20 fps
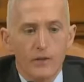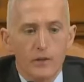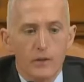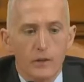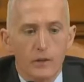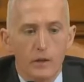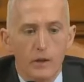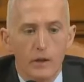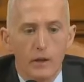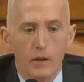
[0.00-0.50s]

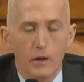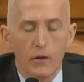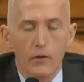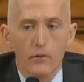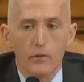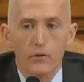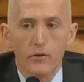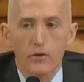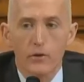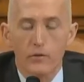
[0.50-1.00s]
FISA and
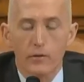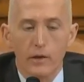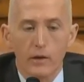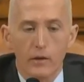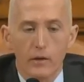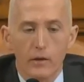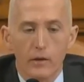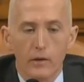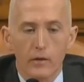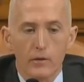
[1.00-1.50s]
other
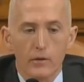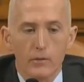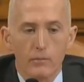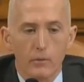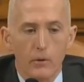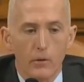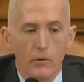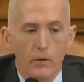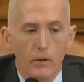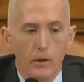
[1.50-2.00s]
surveillance
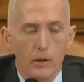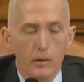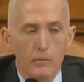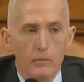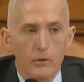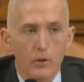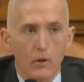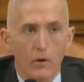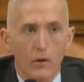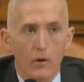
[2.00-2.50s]

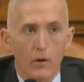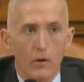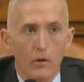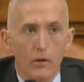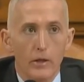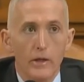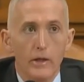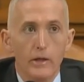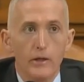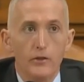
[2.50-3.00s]
programs are
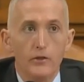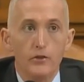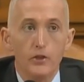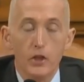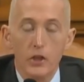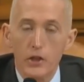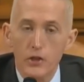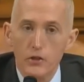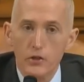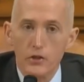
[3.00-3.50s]

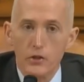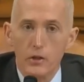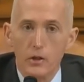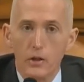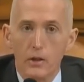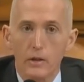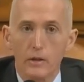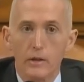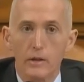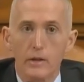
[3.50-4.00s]

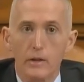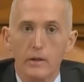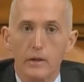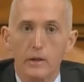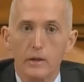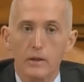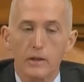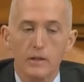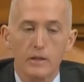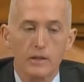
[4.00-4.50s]
intentionally
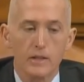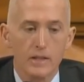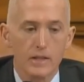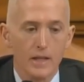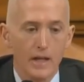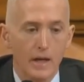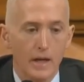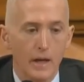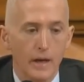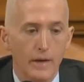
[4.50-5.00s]

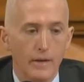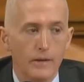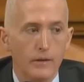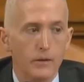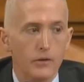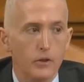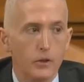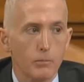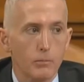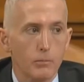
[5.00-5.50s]
designed
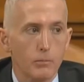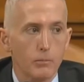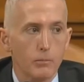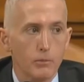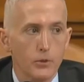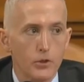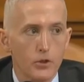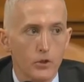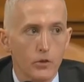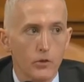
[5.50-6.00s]
to
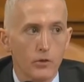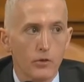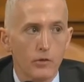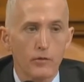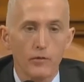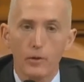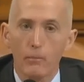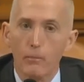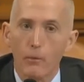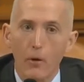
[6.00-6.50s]

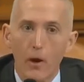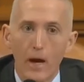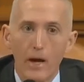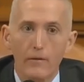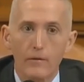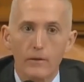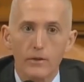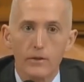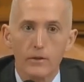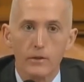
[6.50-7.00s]
preserve the
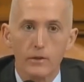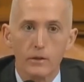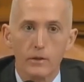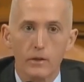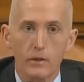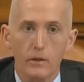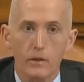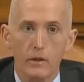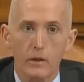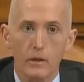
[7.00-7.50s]

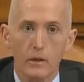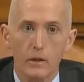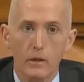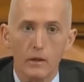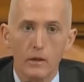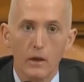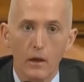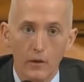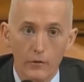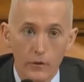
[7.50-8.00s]
privacy
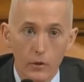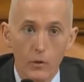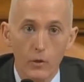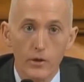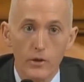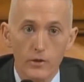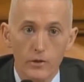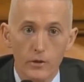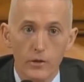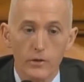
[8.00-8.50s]
of
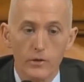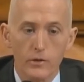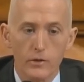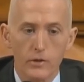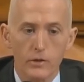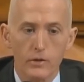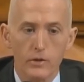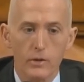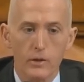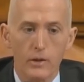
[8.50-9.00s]
U.S.
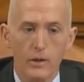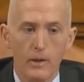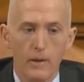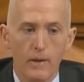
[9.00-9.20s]
citizens.